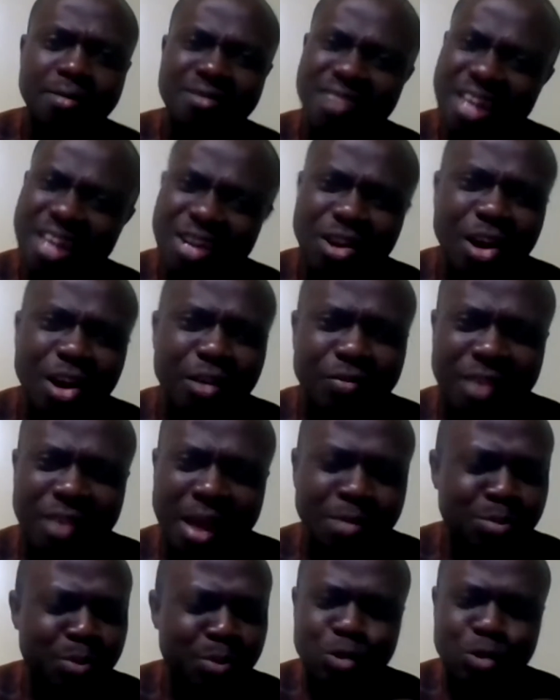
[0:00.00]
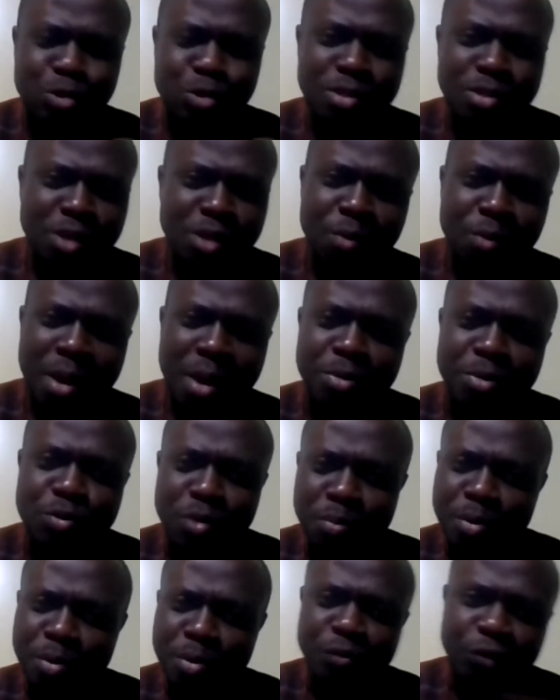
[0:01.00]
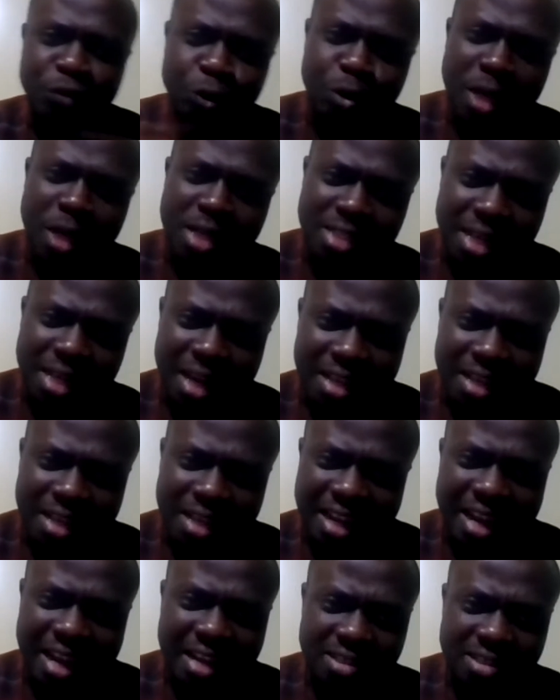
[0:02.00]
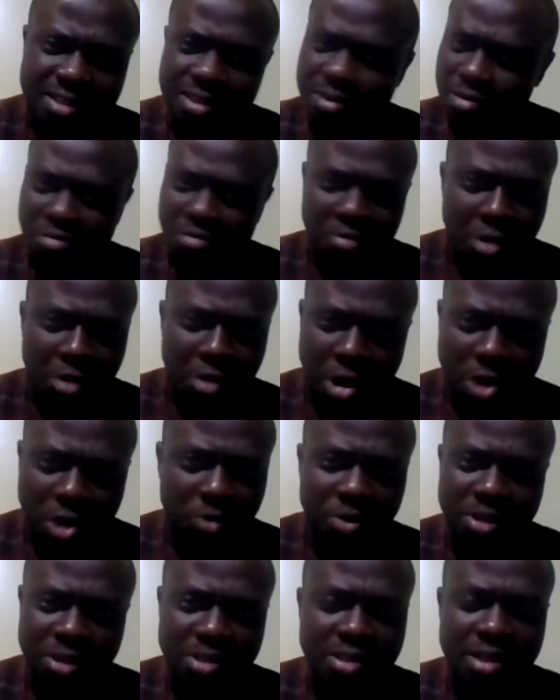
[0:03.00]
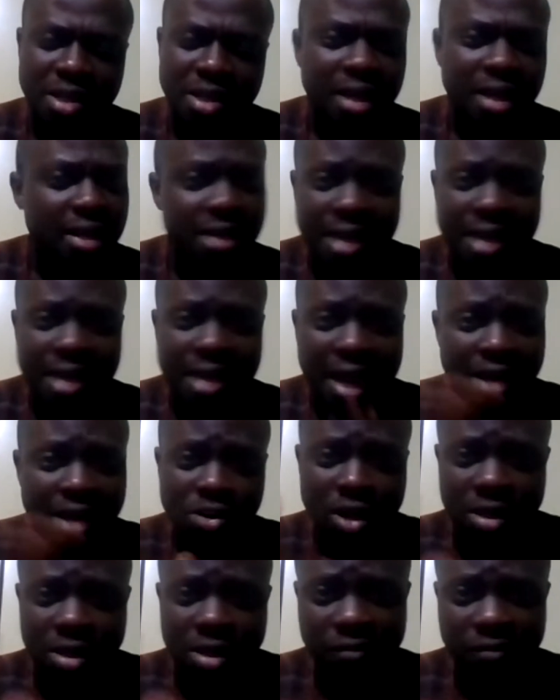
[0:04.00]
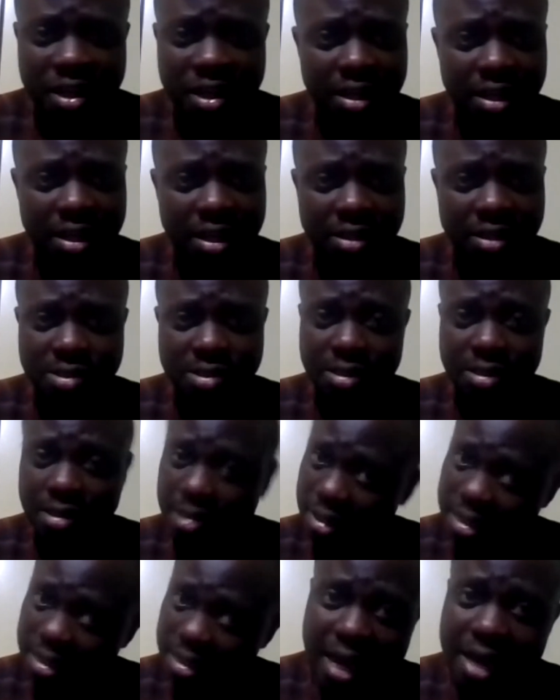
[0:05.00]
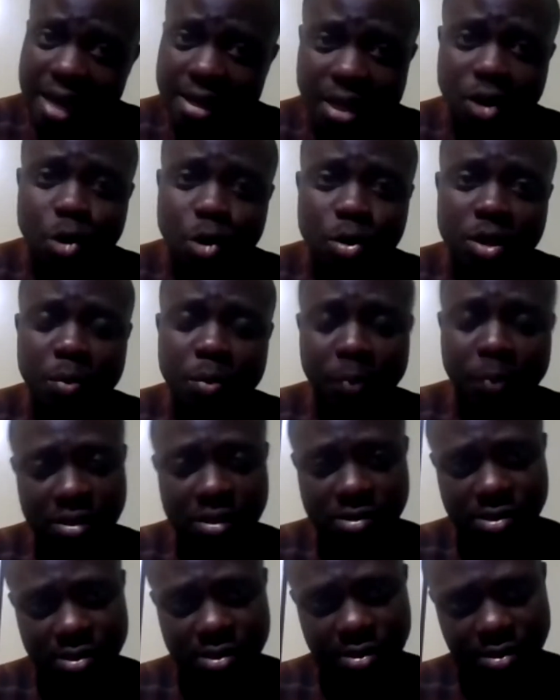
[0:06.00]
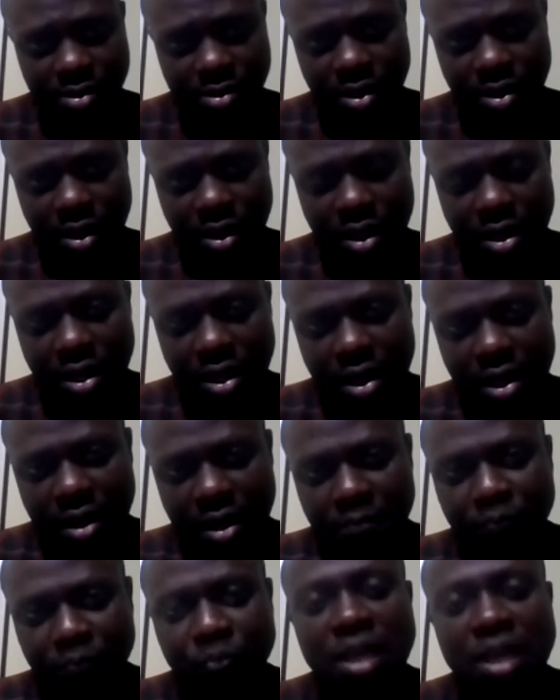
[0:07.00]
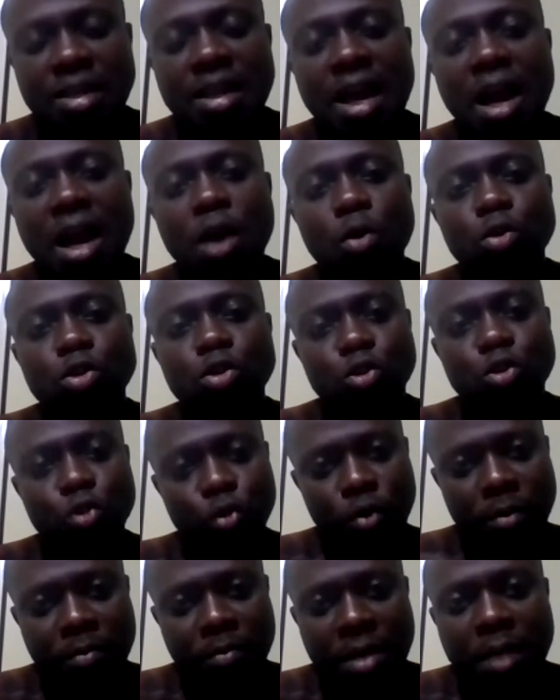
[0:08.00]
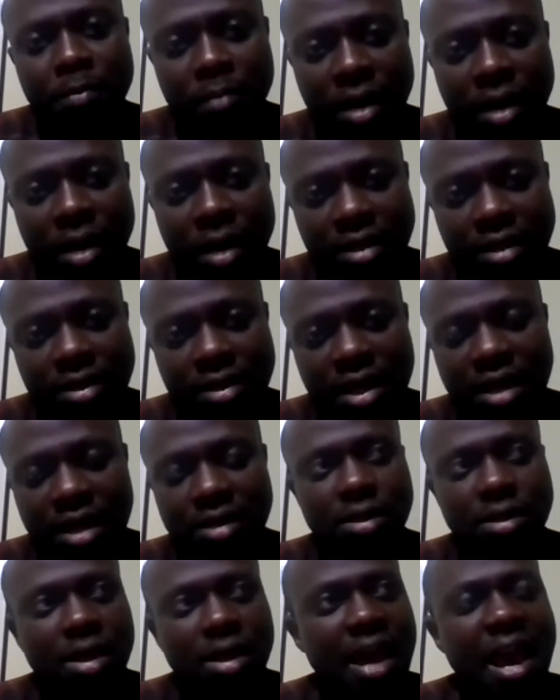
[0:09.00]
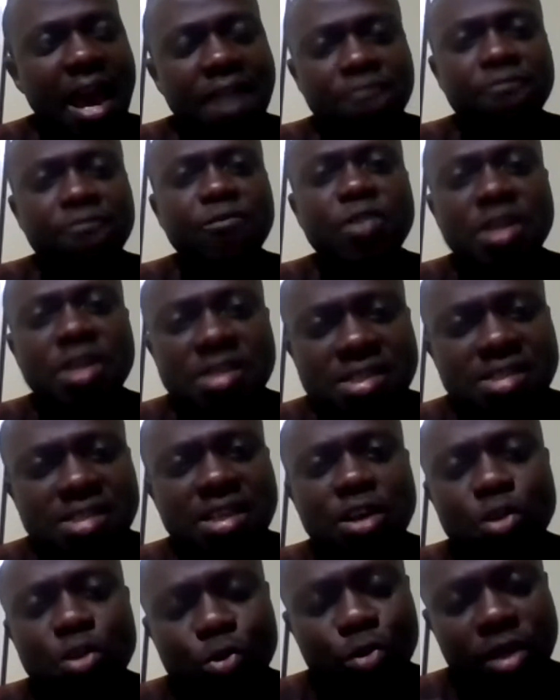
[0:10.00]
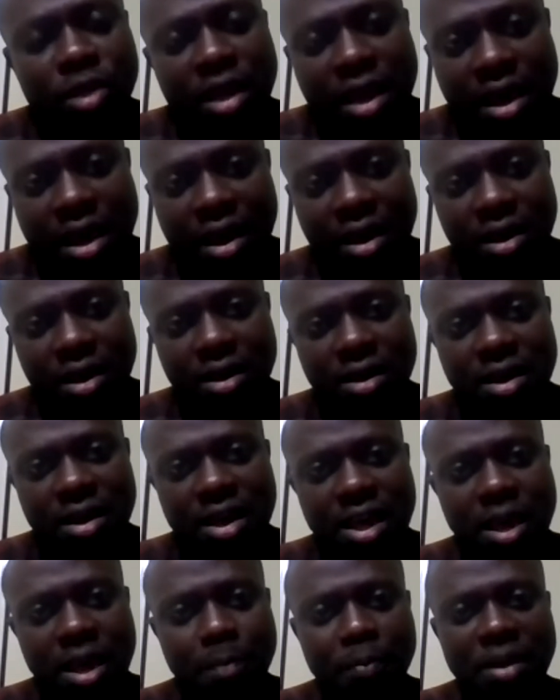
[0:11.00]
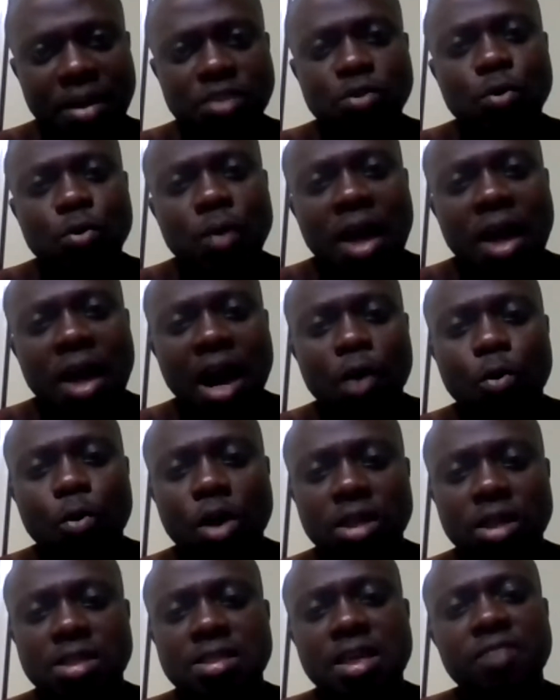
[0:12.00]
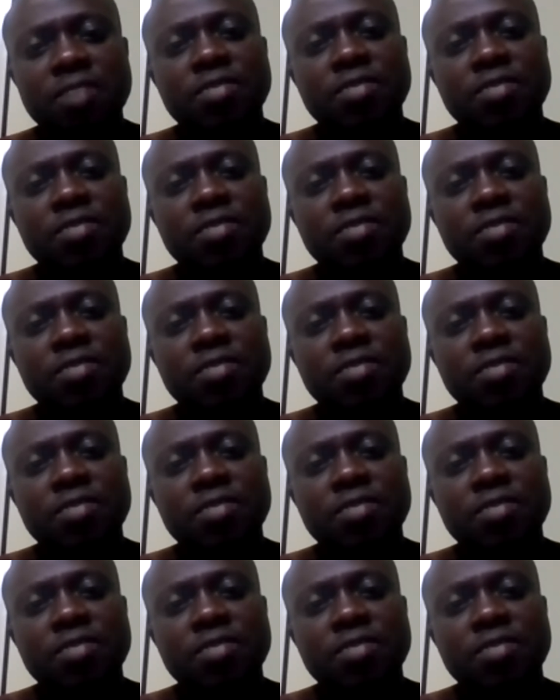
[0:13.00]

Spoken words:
a lot of times somewhere between midfielders and attackers, always. They are not defenders, neither are they goalkeepers. Now, do you remember that every single year, a particular award is